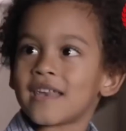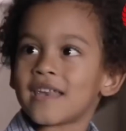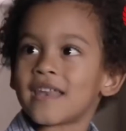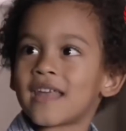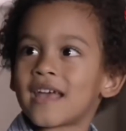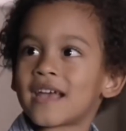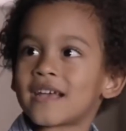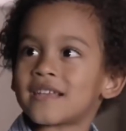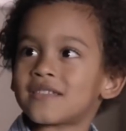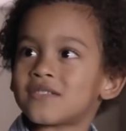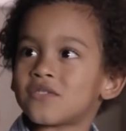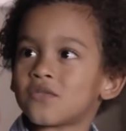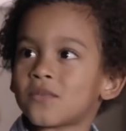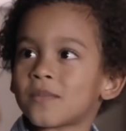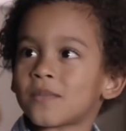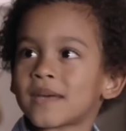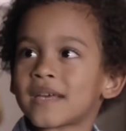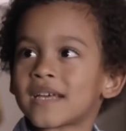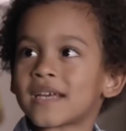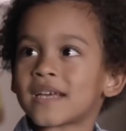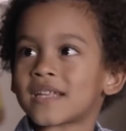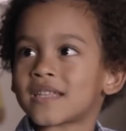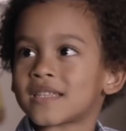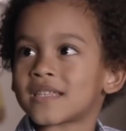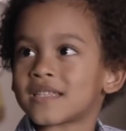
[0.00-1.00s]
But you also got to
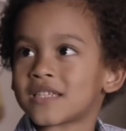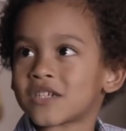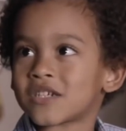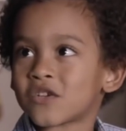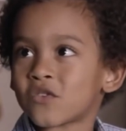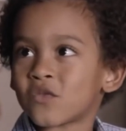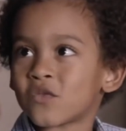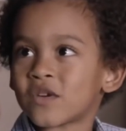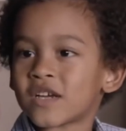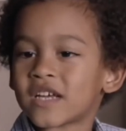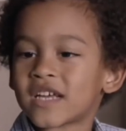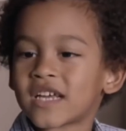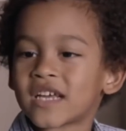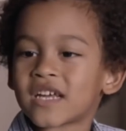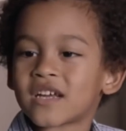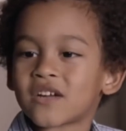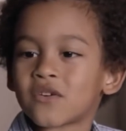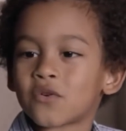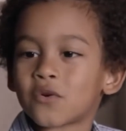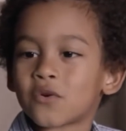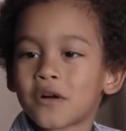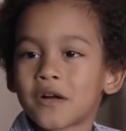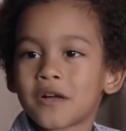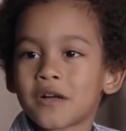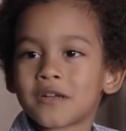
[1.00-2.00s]
be the back
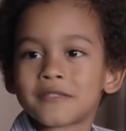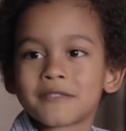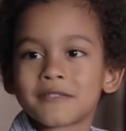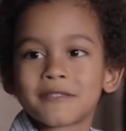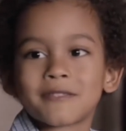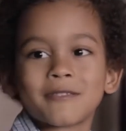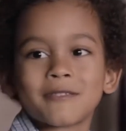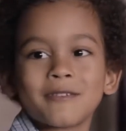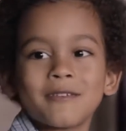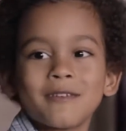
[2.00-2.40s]
because sometimes